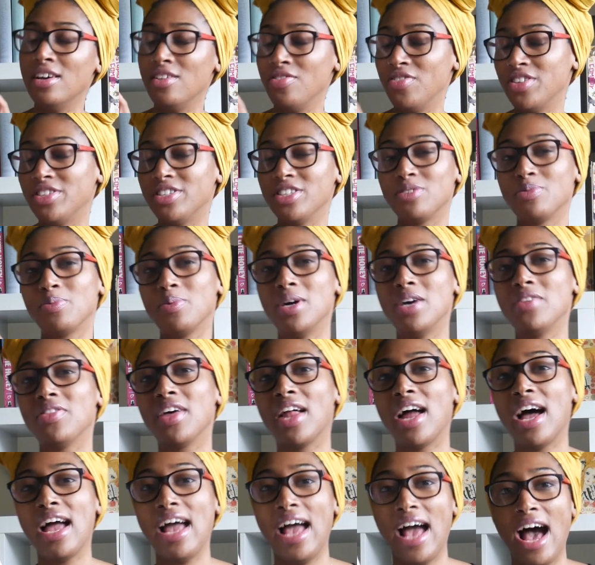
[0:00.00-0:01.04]
This is one that
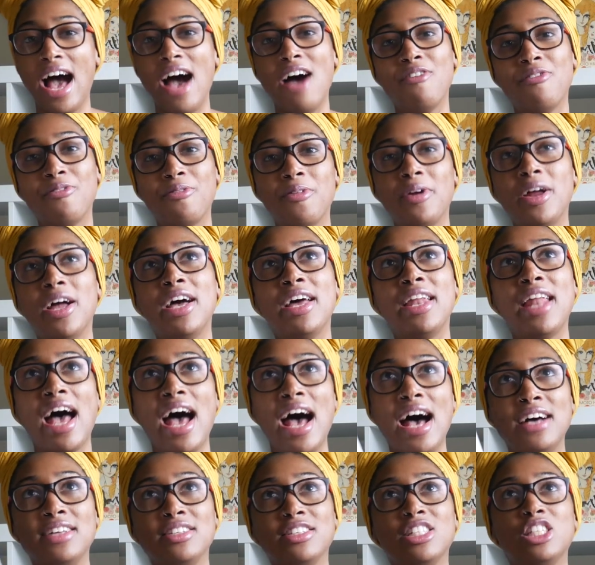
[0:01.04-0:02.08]
I have read
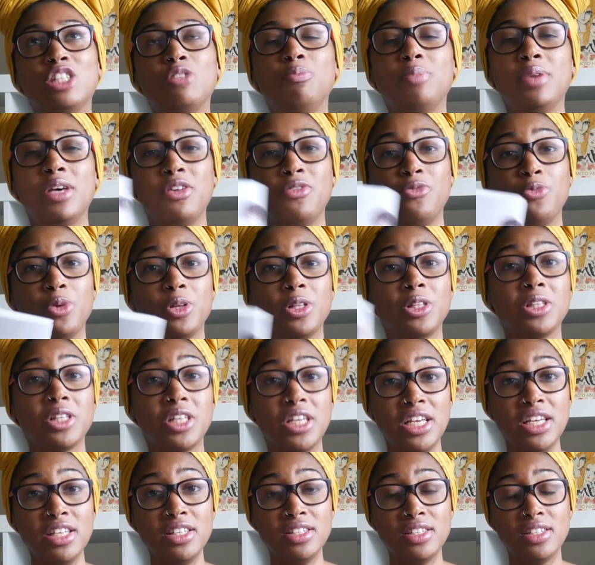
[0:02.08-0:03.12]
as it's been
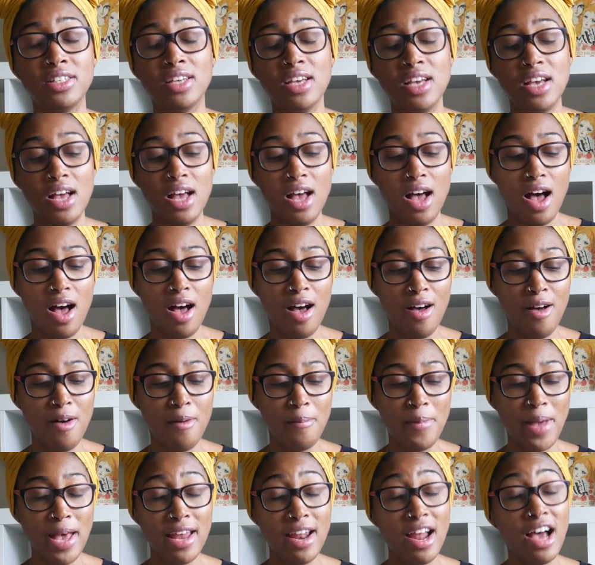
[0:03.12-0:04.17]
released,
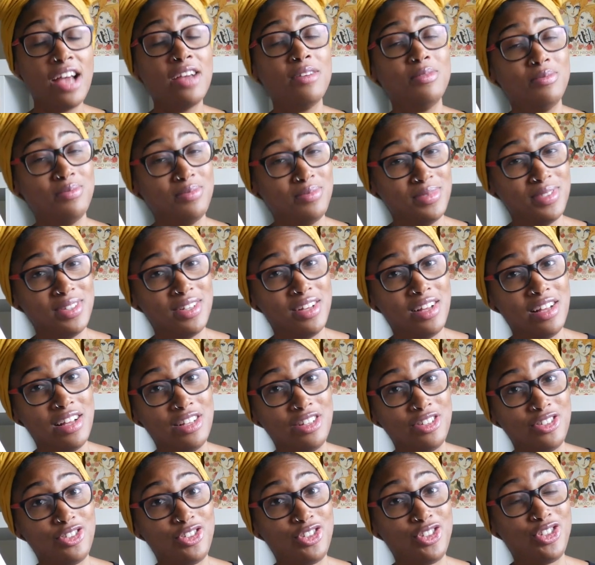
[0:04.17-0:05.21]
and I'm
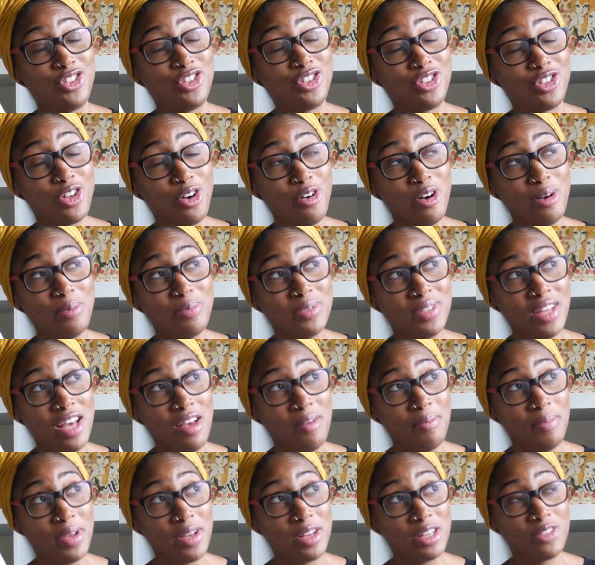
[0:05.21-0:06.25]
so
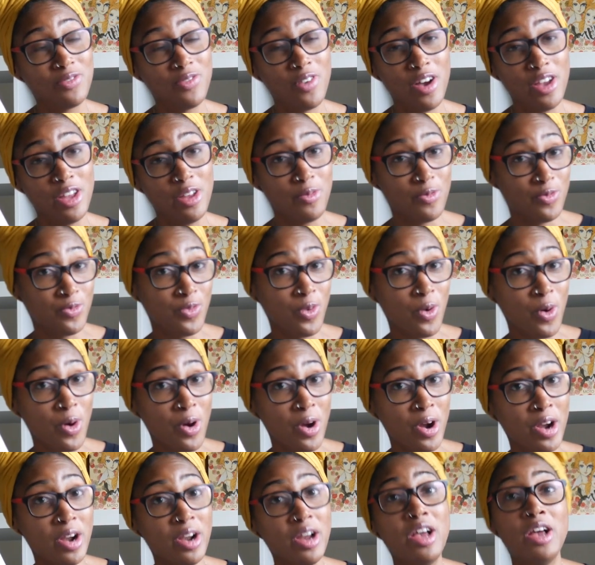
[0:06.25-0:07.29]
upset because volume
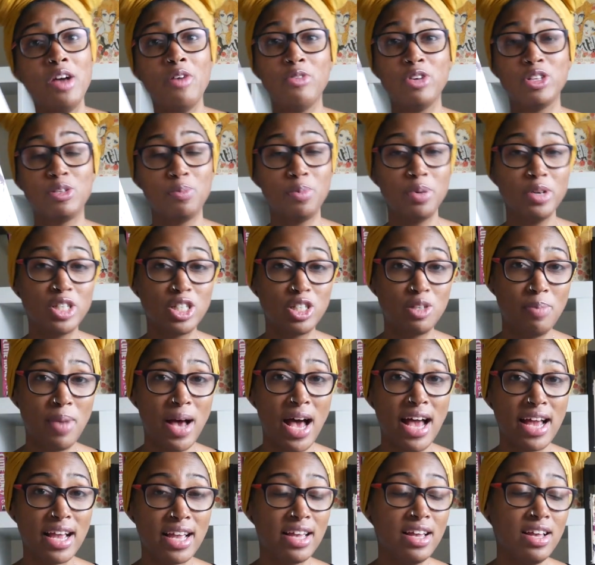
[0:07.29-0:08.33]
4 was pushed
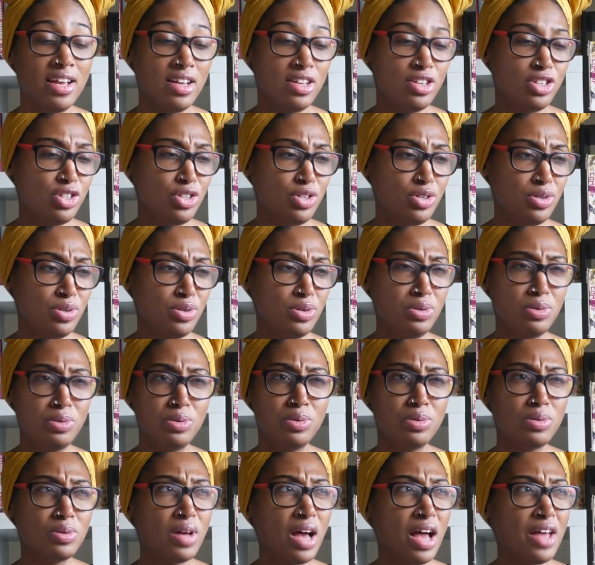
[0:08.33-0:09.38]
back
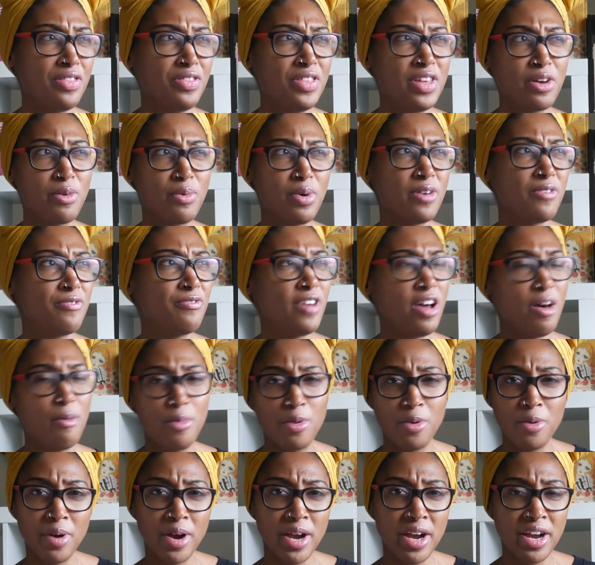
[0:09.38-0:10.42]
to, I think, what,
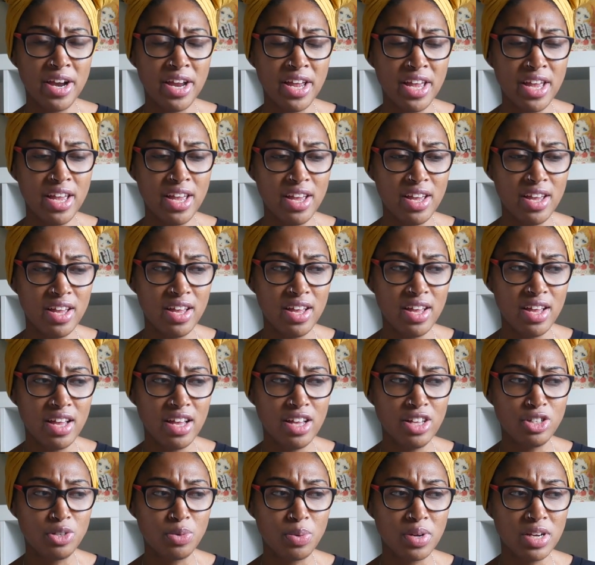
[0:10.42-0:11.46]
February
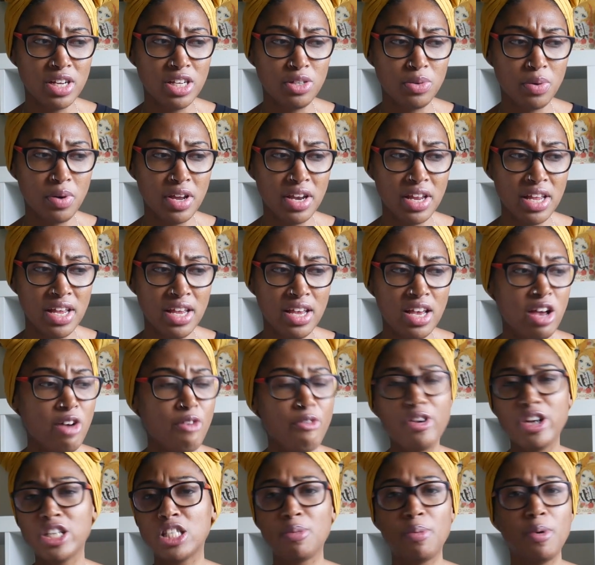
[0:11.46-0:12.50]
in 2020.
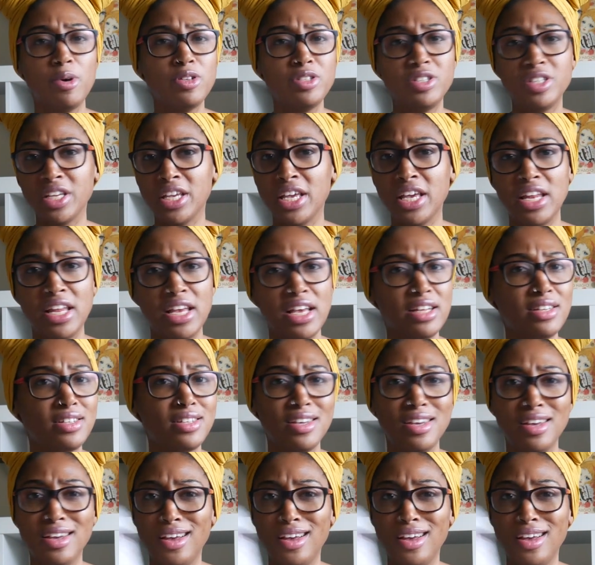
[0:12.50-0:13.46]
We're supposed to get it,